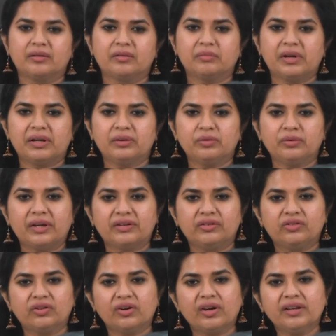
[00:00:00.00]
Manu
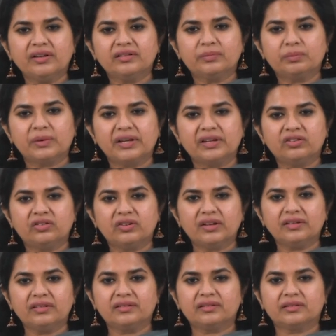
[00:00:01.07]
enjoys play
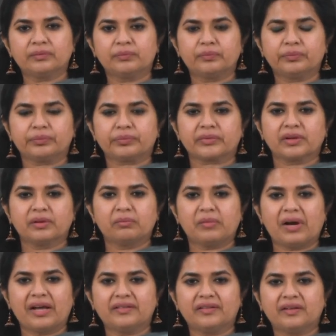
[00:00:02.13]
chess.
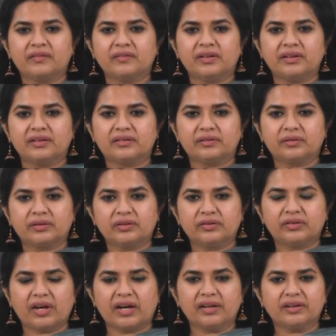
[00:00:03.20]
Madhav is
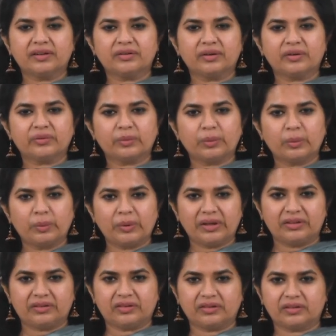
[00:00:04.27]
tired of
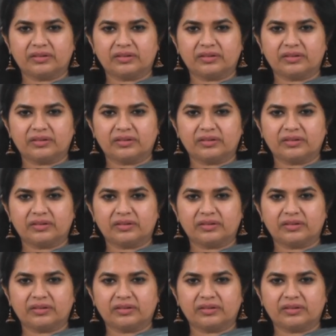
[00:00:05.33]
wait.